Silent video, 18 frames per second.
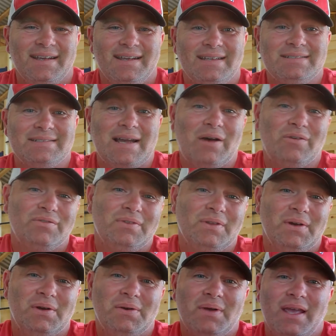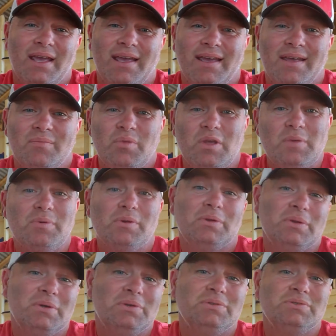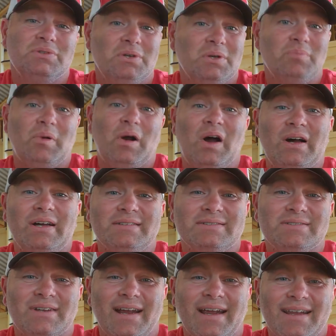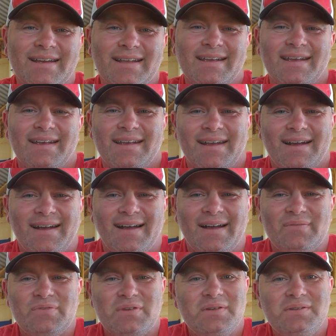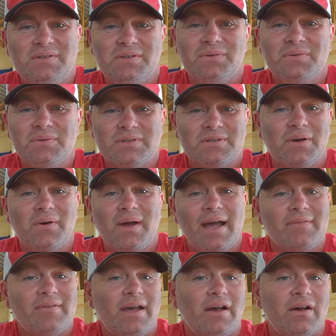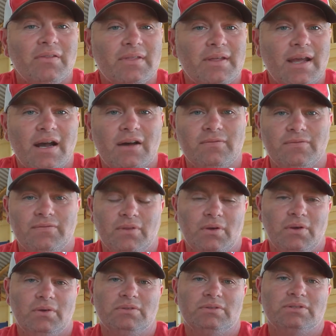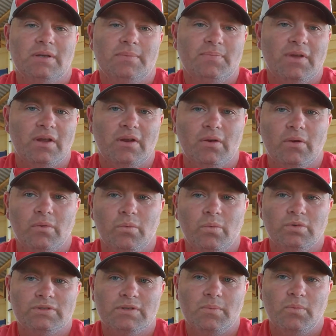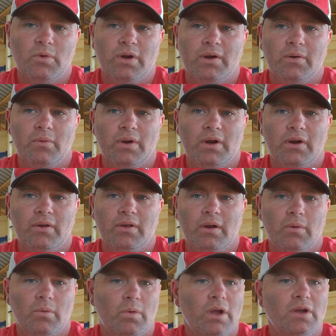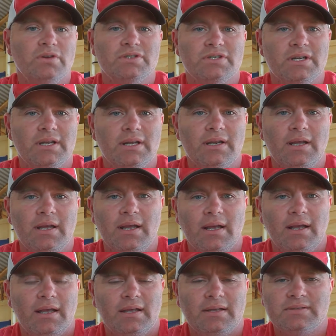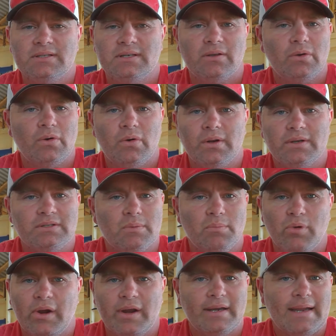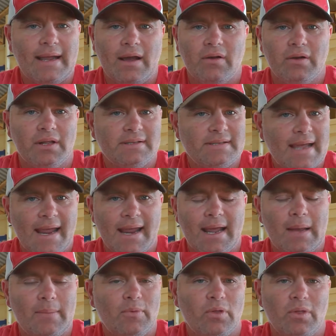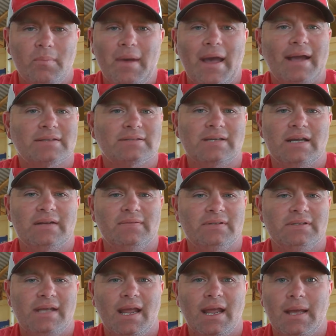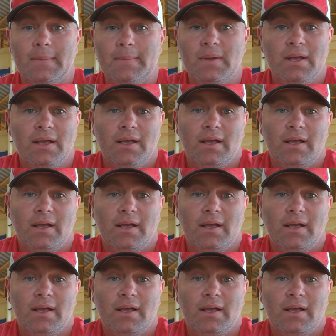is outflow. And people lose good ponds, right? If you don't have a healthy outflow somewhere where erosion isn't going to break down a dam or the backside of a dam,